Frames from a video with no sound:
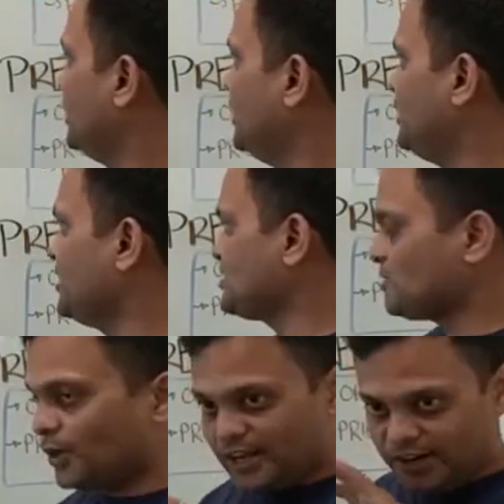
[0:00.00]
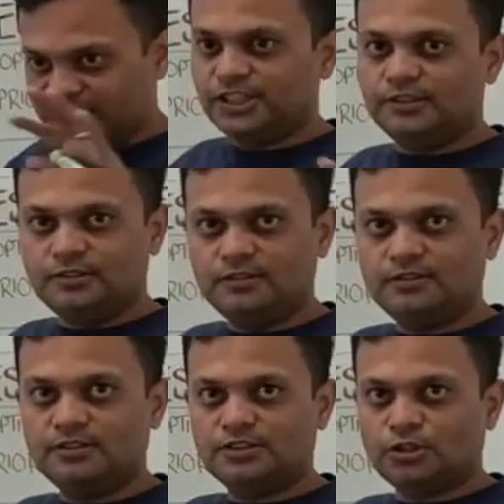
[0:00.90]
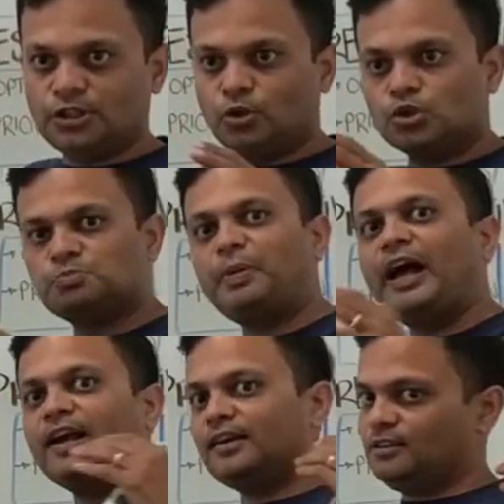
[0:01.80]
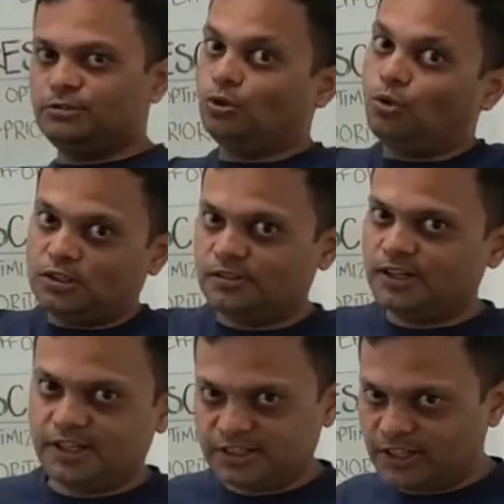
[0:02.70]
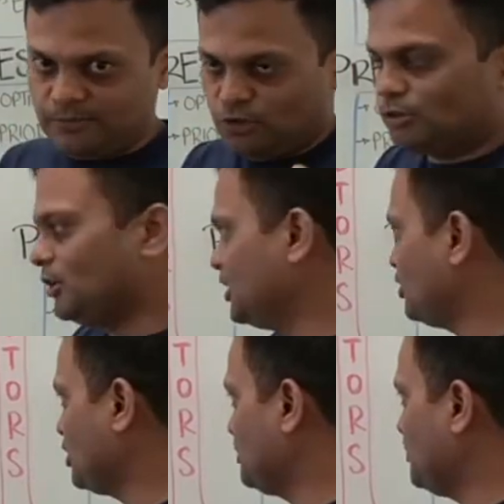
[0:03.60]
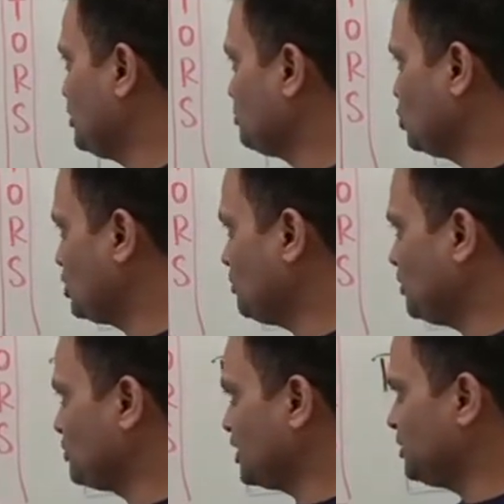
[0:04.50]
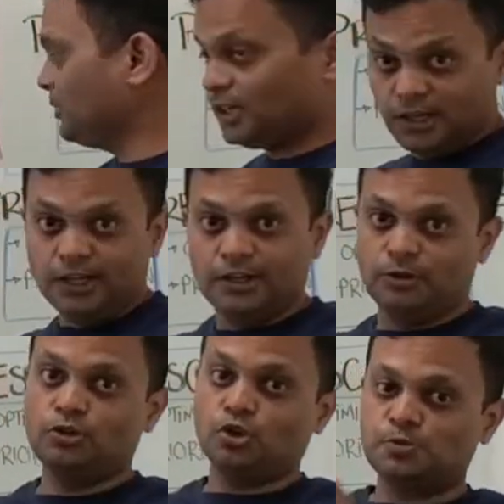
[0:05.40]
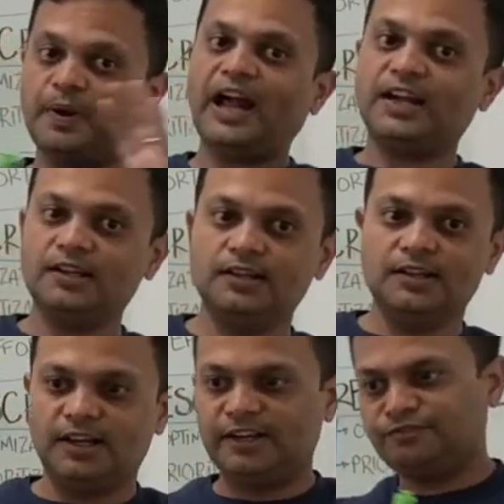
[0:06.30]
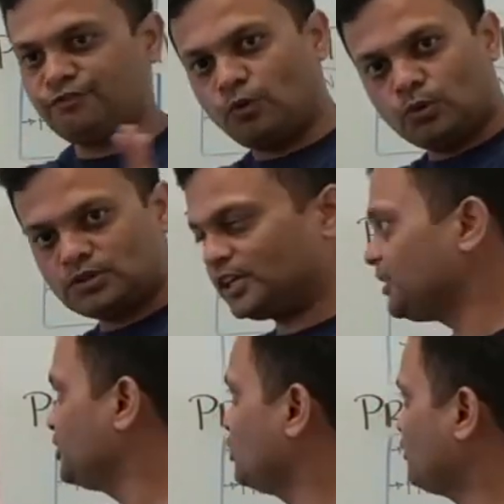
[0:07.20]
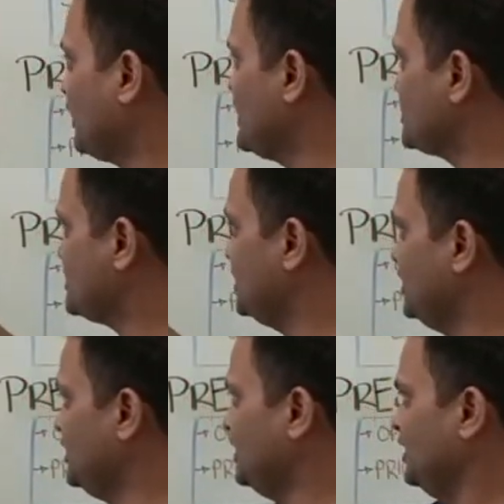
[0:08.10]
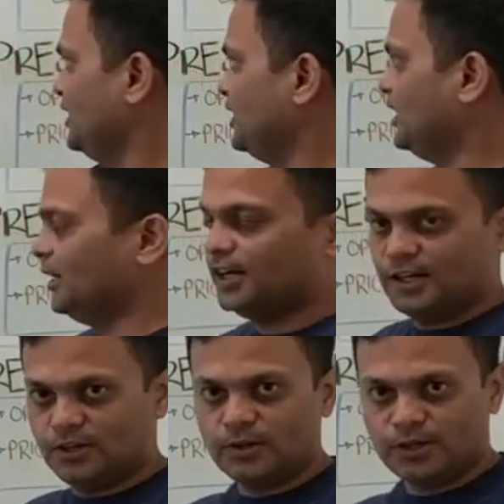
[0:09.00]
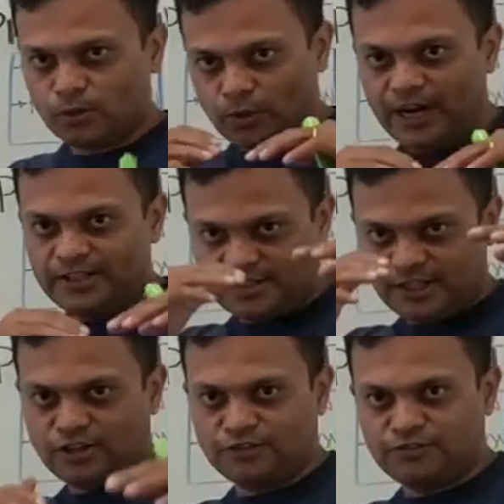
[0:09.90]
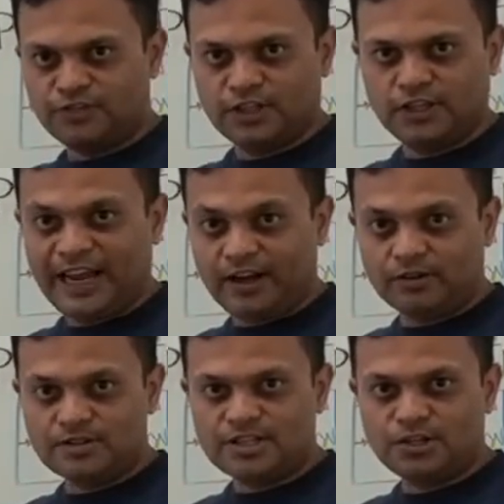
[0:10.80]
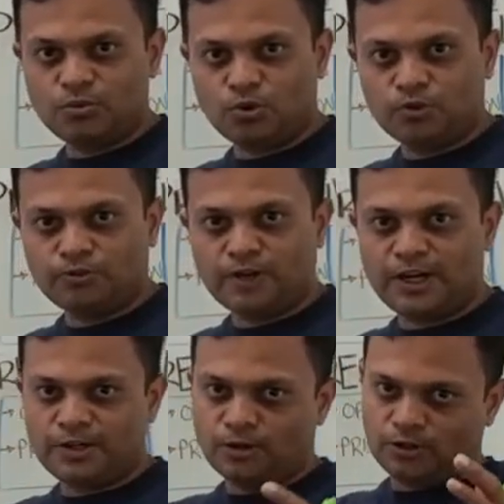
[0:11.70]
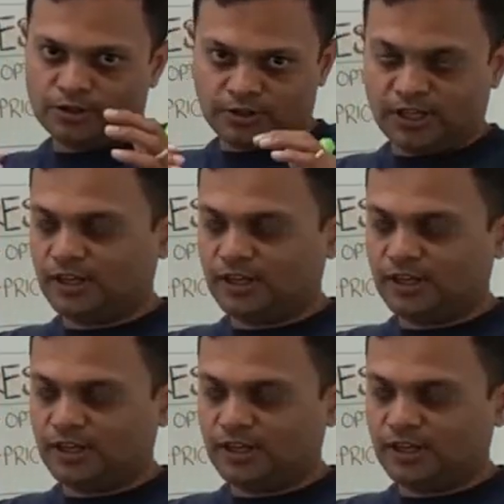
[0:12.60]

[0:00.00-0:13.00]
it does regression. So it goes back, what's regression? I'm not going to talk about more about it, but it goes back and forth and finds the right set of errors that you want to find, or